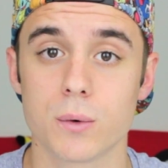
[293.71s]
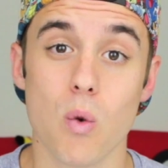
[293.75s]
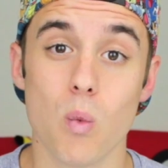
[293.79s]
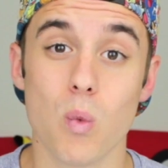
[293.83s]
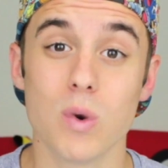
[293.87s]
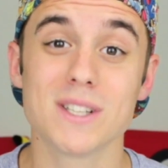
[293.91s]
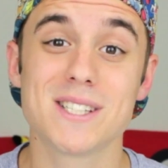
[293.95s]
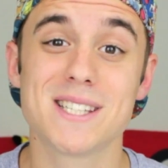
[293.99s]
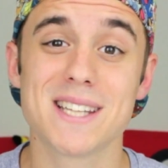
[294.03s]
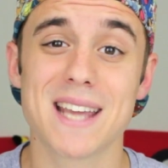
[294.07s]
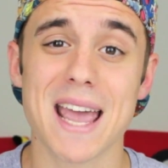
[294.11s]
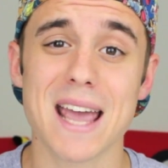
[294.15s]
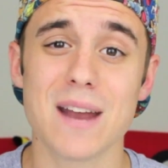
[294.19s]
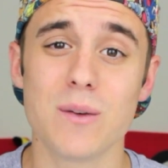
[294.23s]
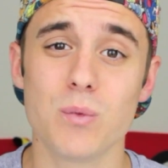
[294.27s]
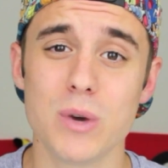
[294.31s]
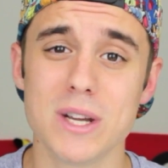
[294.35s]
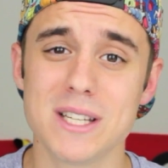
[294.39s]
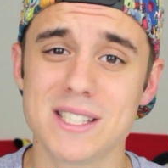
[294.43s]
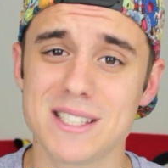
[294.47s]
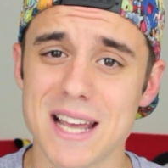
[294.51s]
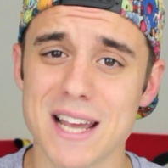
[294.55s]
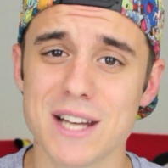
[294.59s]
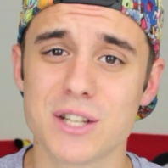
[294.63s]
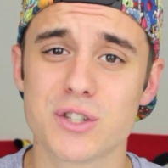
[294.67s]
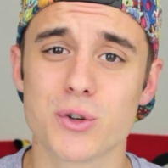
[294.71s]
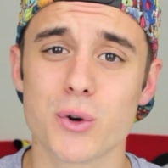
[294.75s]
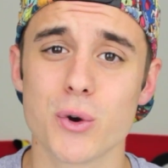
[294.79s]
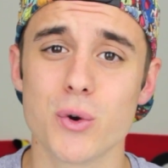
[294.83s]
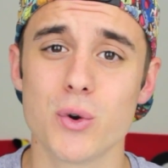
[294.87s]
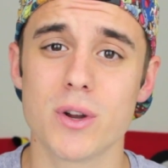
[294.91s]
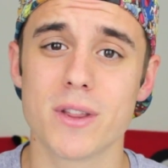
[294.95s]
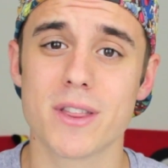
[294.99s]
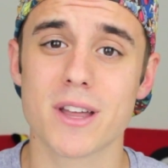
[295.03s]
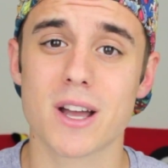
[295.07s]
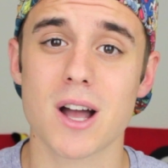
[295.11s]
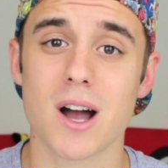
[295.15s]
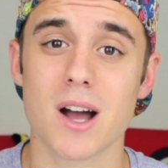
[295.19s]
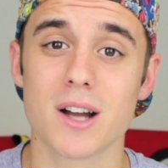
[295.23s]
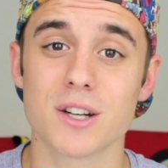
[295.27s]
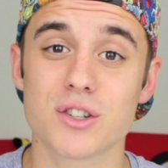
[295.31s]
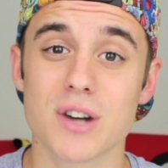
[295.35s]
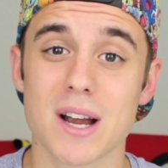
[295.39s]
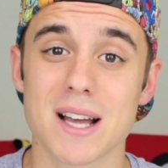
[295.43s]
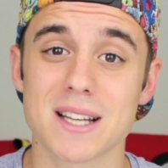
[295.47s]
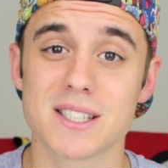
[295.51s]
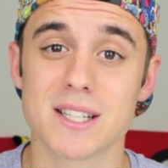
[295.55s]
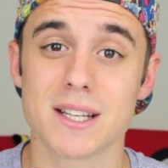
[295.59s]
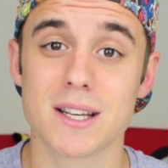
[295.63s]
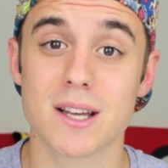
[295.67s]
Once again, we stay true to the
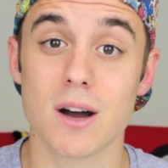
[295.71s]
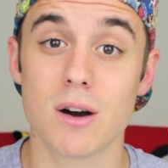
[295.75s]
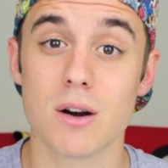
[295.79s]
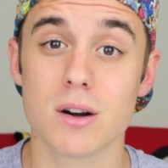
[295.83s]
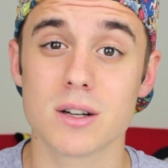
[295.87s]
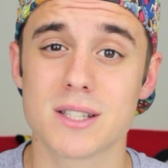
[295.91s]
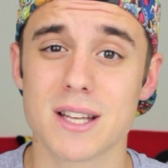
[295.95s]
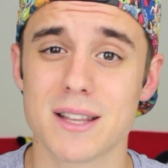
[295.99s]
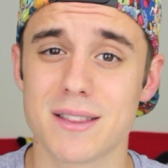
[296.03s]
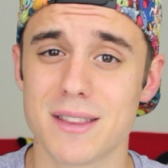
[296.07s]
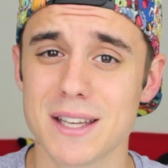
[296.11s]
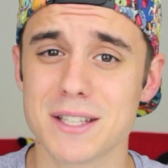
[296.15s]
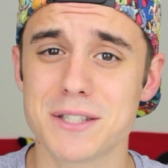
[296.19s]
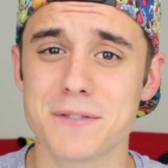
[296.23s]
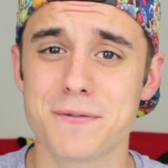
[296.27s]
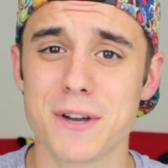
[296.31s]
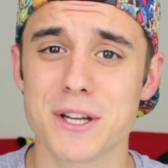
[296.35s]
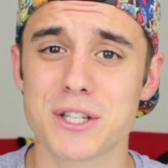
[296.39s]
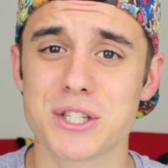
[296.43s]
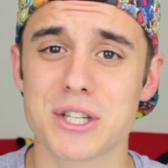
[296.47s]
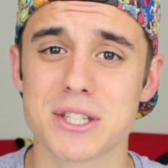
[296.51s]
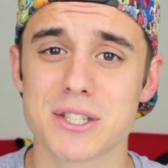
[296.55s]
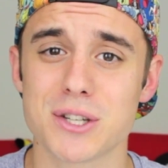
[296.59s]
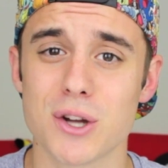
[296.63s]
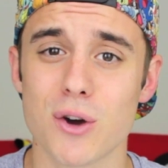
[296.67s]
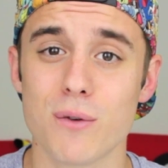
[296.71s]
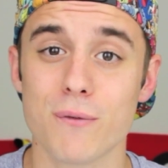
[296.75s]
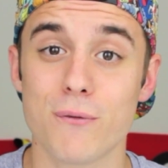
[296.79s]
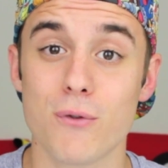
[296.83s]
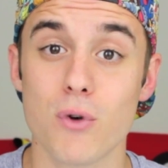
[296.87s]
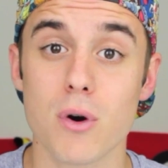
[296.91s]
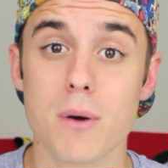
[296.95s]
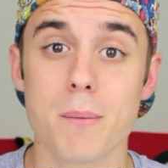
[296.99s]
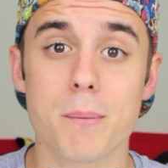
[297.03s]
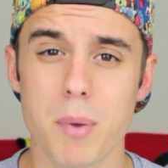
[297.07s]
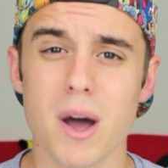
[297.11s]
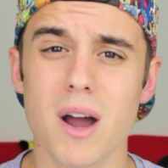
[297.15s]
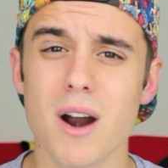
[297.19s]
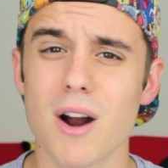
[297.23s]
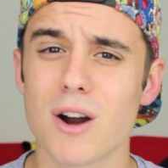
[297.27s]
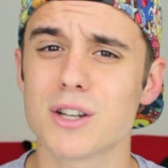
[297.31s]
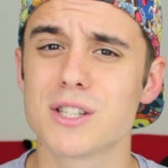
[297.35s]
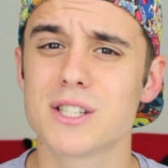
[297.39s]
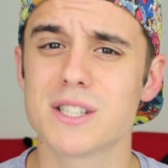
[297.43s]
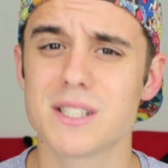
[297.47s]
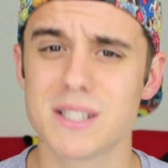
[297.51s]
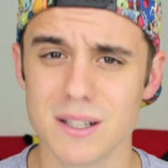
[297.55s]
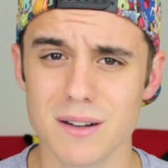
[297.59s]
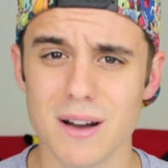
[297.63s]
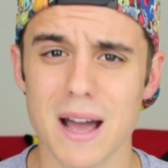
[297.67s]
contrasting colors that this fish is known for, but are
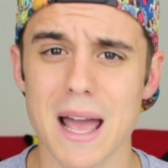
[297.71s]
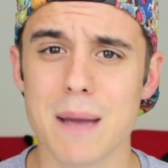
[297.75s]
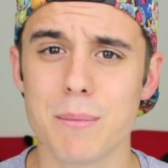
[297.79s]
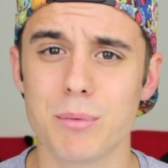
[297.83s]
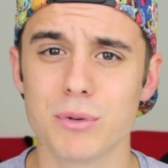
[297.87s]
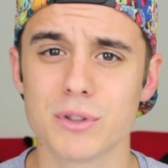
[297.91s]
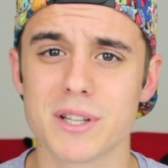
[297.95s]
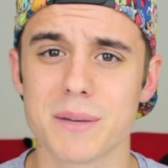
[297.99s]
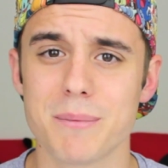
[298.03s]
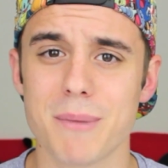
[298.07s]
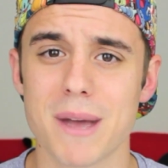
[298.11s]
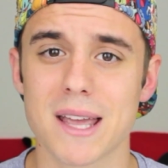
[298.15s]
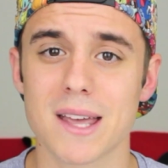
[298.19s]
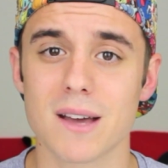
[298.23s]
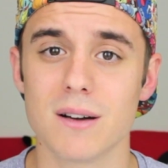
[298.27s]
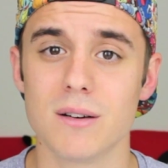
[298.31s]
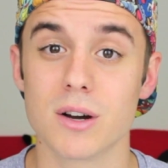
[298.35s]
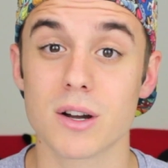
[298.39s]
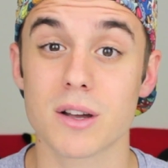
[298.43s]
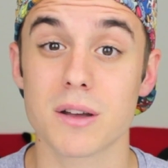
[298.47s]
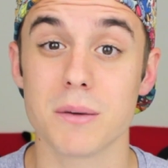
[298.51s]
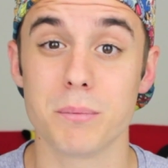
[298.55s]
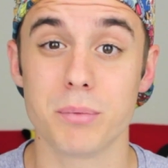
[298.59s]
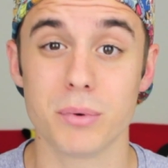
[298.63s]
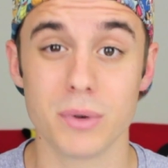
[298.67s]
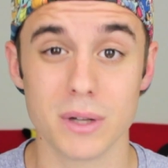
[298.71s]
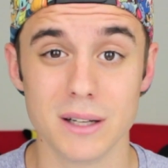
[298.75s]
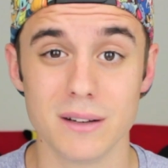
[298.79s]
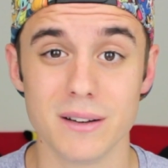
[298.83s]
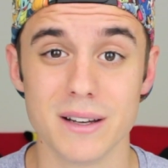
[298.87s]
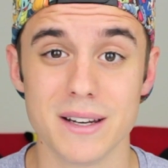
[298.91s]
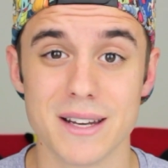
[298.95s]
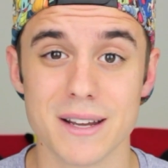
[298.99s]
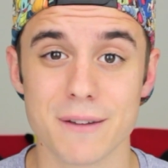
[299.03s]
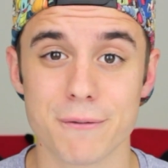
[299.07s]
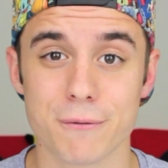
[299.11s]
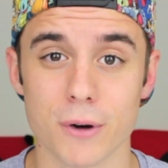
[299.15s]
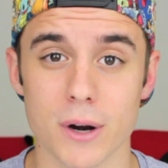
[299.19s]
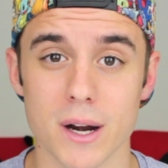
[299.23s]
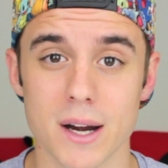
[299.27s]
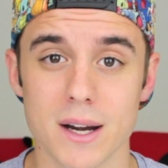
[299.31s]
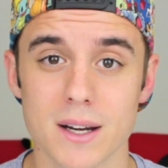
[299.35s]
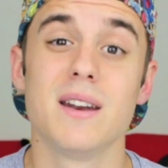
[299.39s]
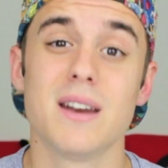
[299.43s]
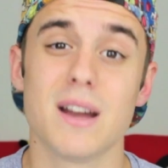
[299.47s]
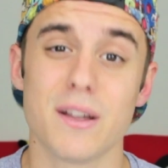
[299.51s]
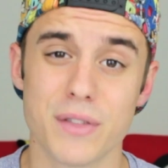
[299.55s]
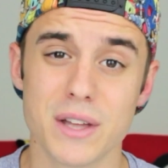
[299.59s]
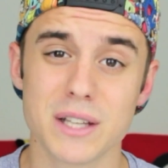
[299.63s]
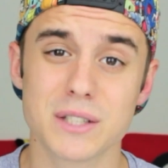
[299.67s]
still able to make it look completely different.
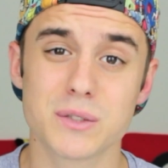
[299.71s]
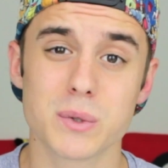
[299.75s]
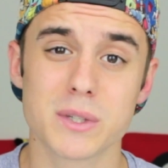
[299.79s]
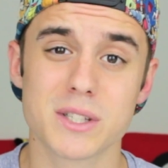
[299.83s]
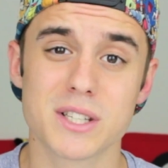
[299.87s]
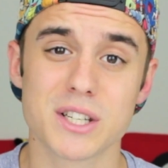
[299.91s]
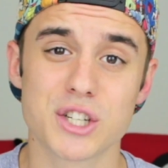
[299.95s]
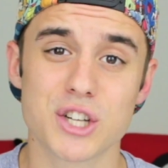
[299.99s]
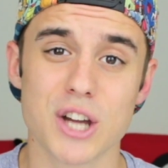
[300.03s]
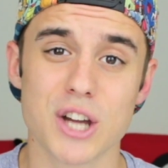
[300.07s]
Now this was the